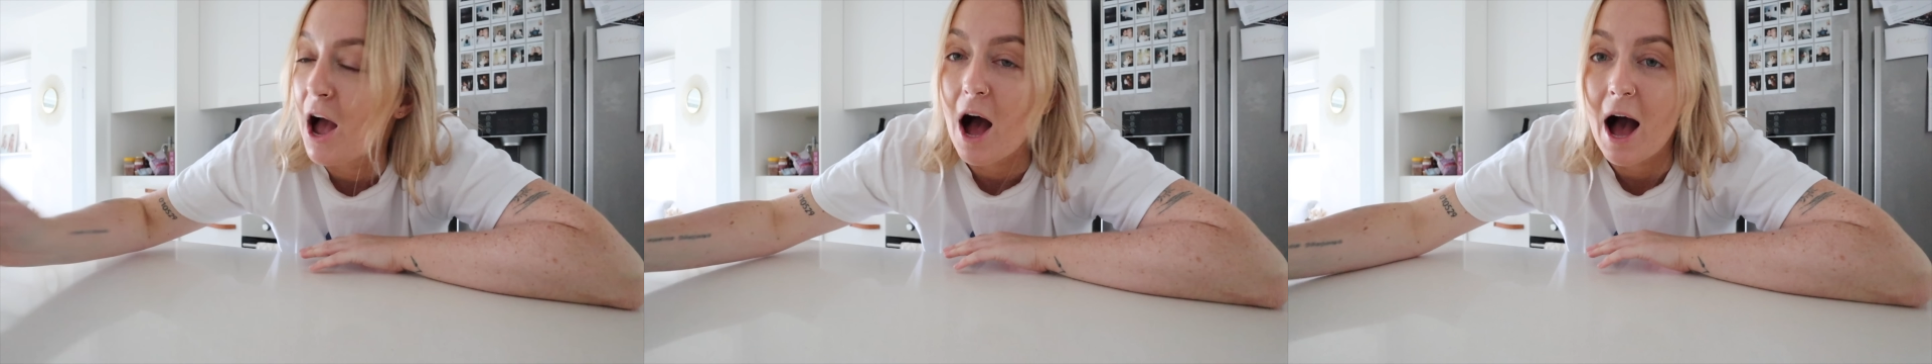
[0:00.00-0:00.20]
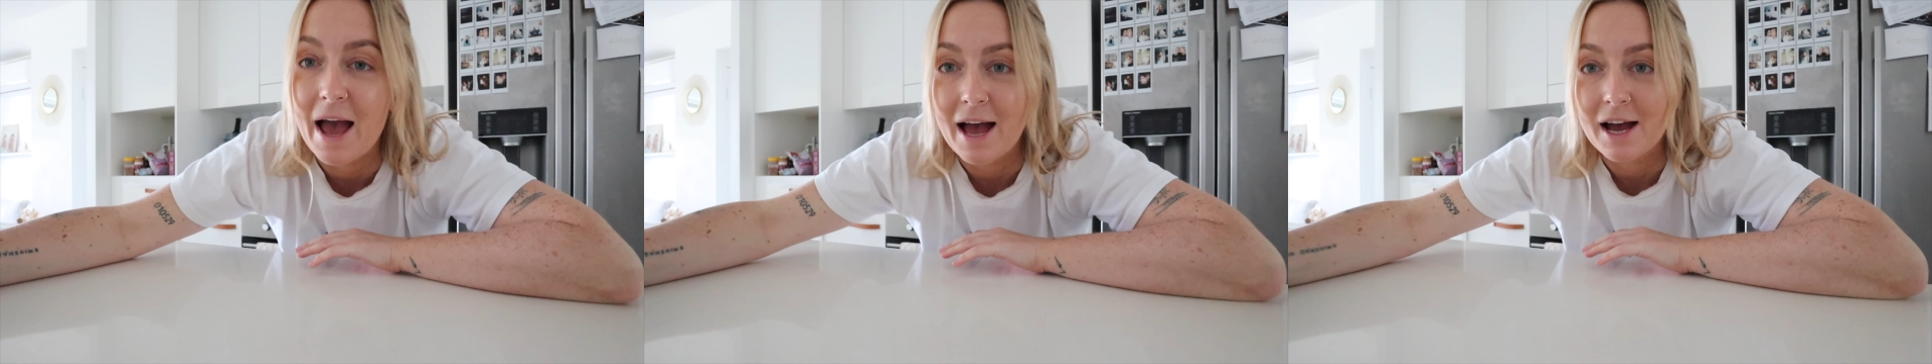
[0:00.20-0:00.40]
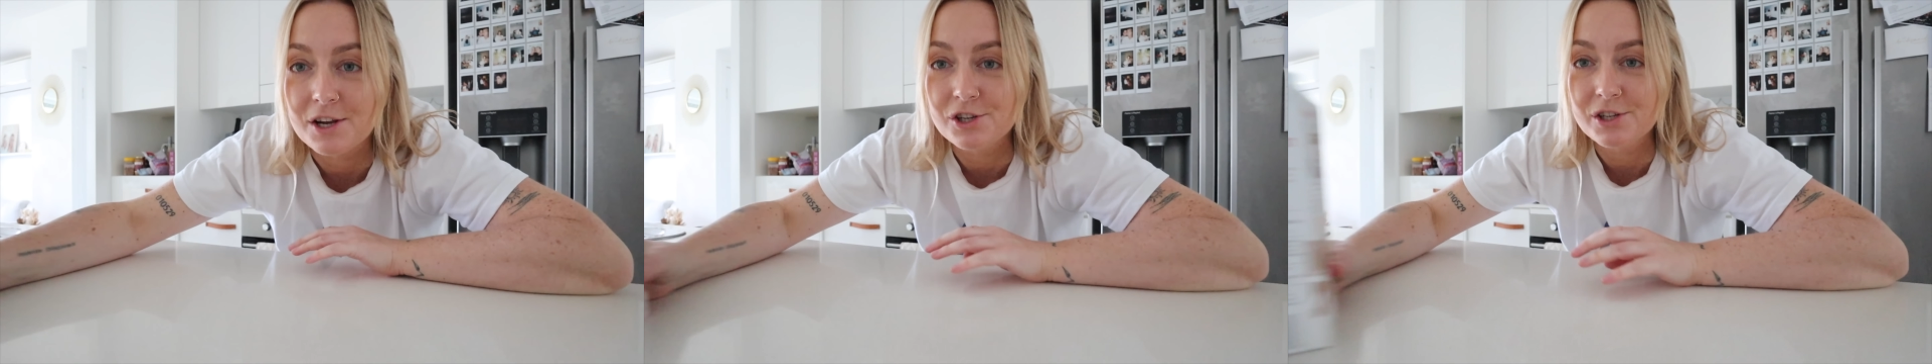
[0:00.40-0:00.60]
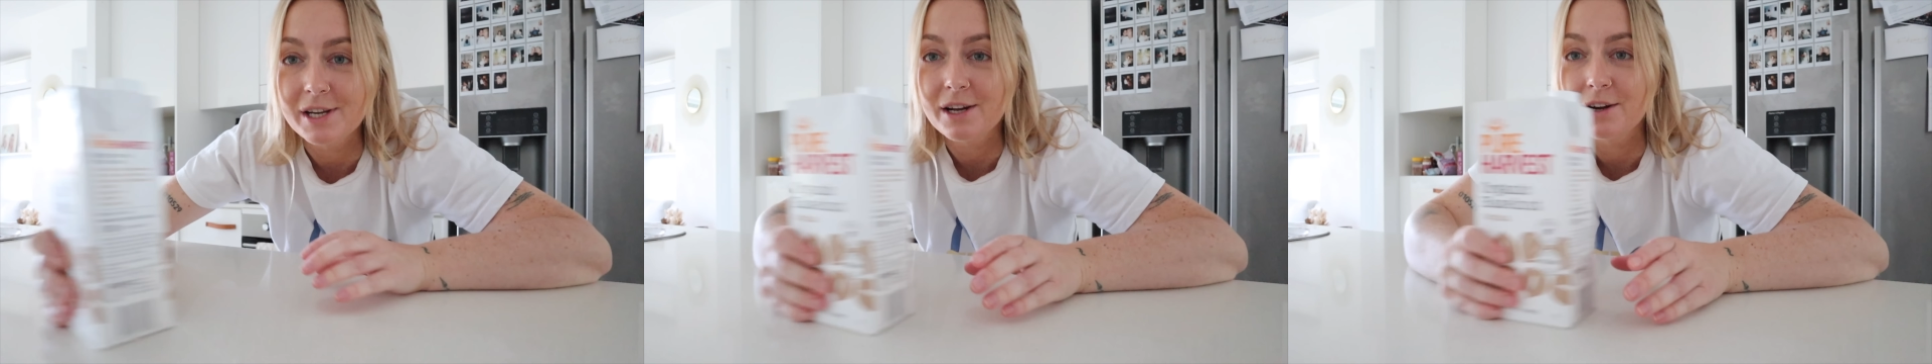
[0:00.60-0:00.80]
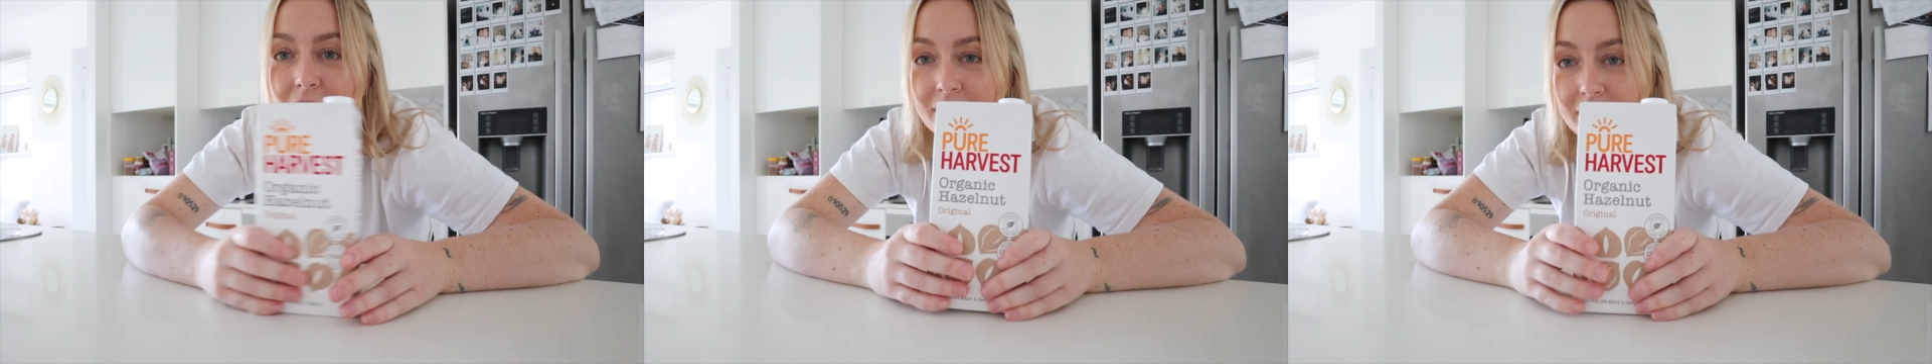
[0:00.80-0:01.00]
I
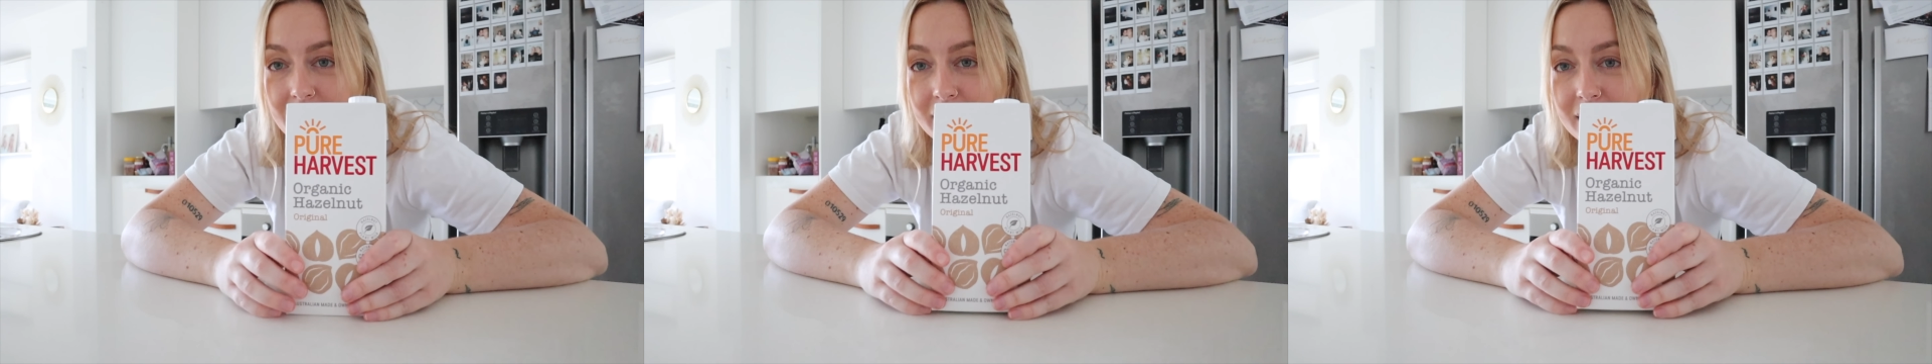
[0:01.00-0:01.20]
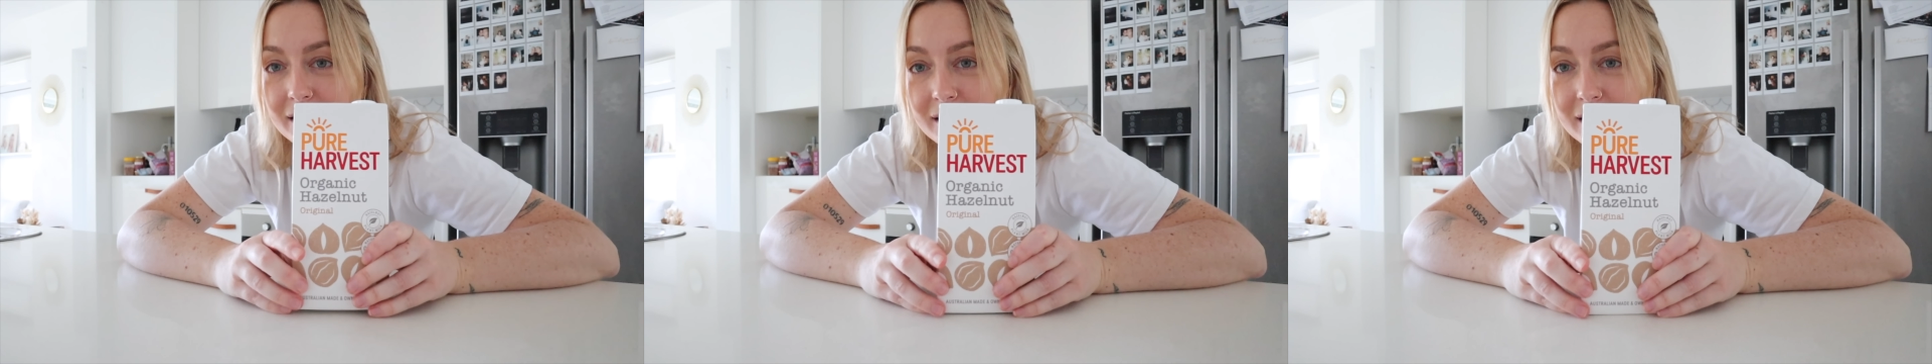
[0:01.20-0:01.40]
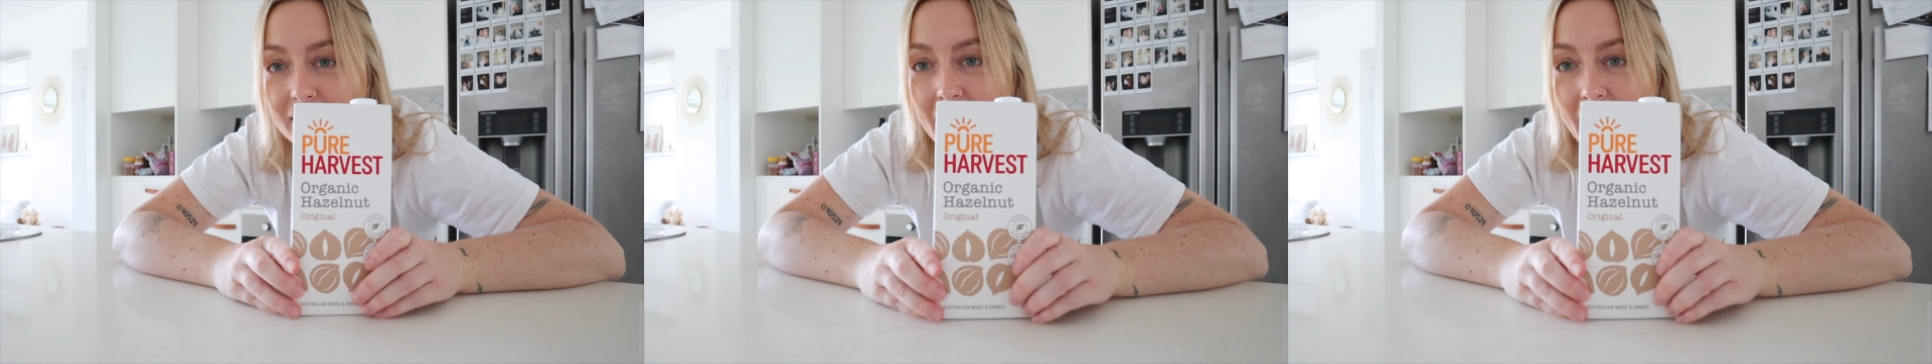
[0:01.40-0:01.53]
actually got this